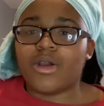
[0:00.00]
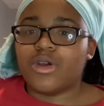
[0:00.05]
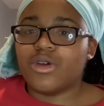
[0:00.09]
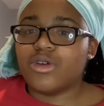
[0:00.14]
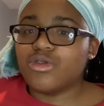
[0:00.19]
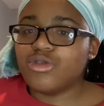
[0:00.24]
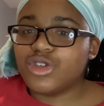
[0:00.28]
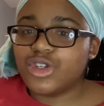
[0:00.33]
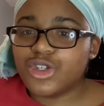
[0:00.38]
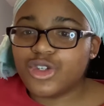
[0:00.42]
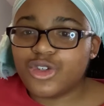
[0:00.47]

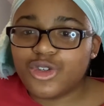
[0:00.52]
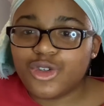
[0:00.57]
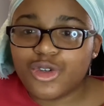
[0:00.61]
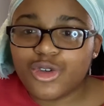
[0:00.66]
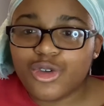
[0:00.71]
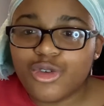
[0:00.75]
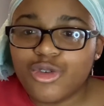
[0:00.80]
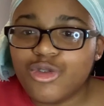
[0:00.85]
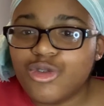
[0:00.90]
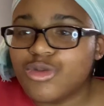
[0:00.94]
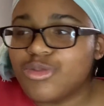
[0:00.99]
Gucci
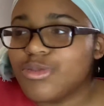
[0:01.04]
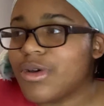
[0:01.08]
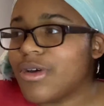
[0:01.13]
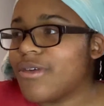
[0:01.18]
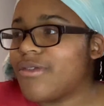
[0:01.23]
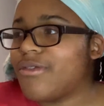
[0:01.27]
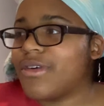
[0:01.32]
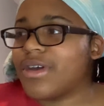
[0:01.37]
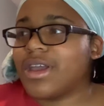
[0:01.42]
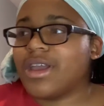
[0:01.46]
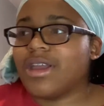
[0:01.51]
shoes,
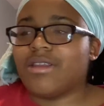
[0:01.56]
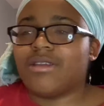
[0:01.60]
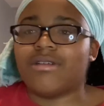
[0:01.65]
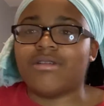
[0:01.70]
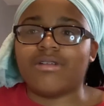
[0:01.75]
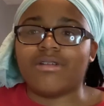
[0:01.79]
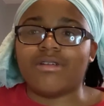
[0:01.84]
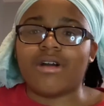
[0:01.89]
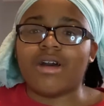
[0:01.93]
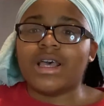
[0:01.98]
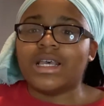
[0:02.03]
motherfucking
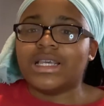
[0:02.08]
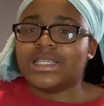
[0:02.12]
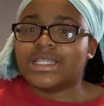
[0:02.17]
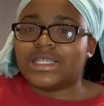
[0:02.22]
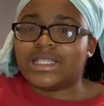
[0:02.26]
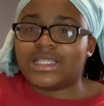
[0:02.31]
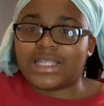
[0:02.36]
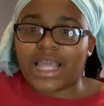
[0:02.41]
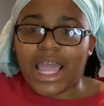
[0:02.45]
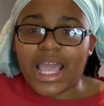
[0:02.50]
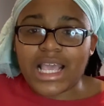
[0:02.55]
uh,
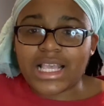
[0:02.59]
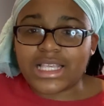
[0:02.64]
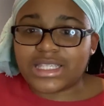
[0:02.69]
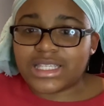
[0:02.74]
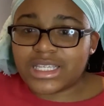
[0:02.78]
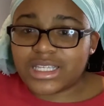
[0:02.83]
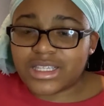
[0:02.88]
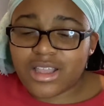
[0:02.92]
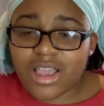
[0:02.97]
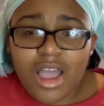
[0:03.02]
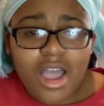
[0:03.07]
steaks
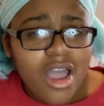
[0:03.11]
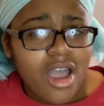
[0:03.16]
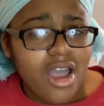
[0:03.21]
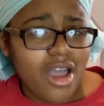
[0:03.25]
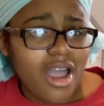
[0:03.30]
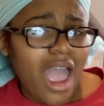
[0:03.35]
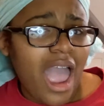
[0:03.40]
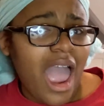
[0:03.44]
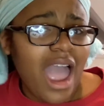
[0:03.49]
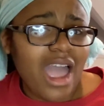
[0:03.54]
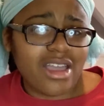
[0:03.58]
and
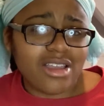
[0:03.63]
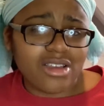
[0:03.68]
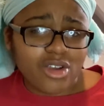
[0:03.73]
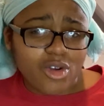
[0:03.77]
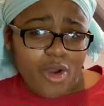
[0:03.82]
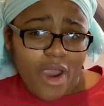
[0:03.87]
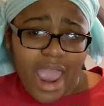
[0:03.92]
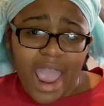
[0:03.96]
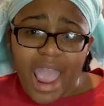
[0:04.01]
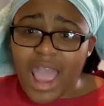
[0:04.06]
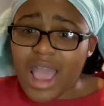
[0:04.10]
uh,
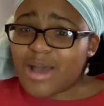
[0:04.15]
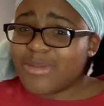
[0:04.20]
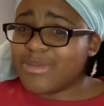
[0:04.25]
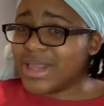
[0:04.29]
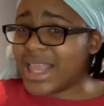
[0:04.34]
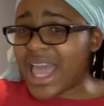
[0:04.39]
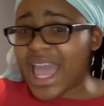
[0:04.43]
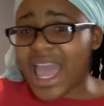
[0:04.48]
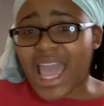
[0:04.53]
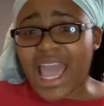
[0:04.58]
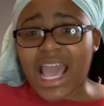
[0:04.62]
crab
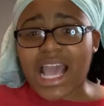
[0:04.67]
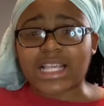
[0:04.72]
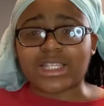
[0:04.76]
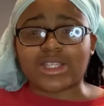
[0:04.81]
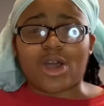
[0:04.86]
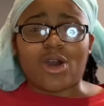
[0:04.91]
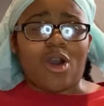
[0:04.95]
legs.